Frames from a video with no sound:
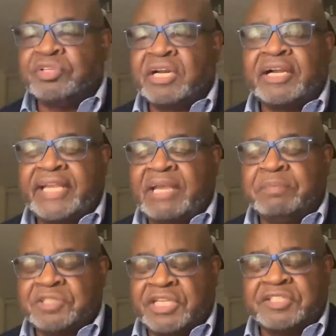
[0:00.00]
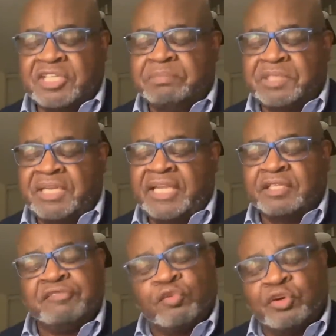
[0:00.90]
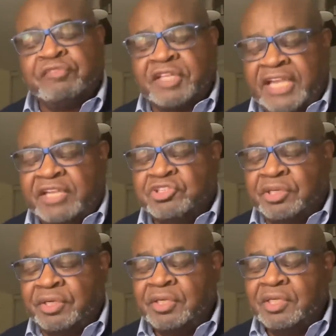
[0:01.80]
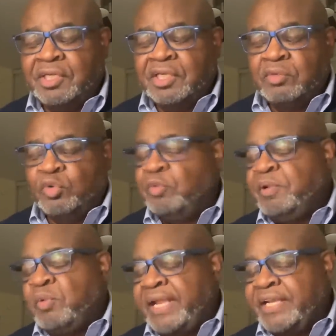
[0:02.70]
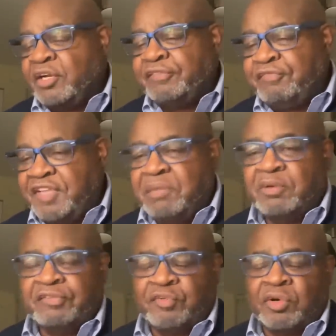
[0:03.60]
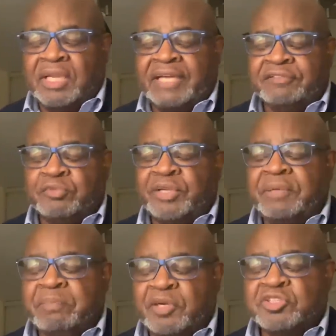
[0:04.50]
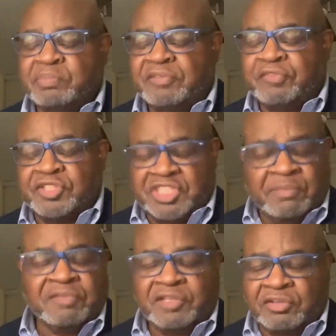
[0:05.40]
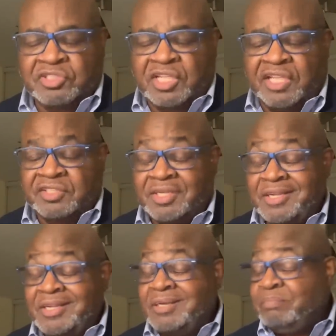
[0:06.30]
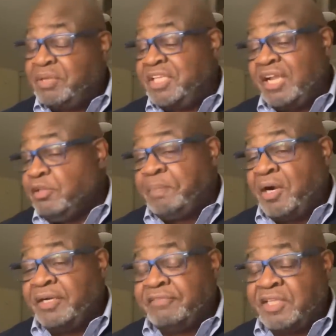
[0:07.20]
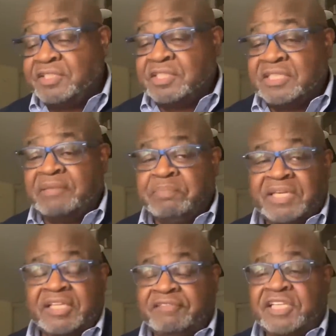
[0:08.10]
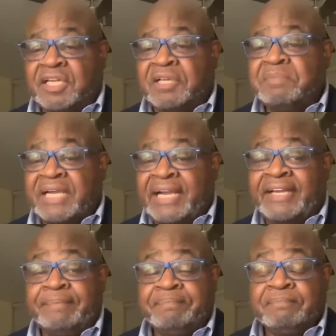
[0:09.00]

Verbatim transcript: that our campus gets up to date. The fortification, we'll be waiting on FEMA for a lot of the reimbursement for some of those things. But the other part of this is that many of the alumni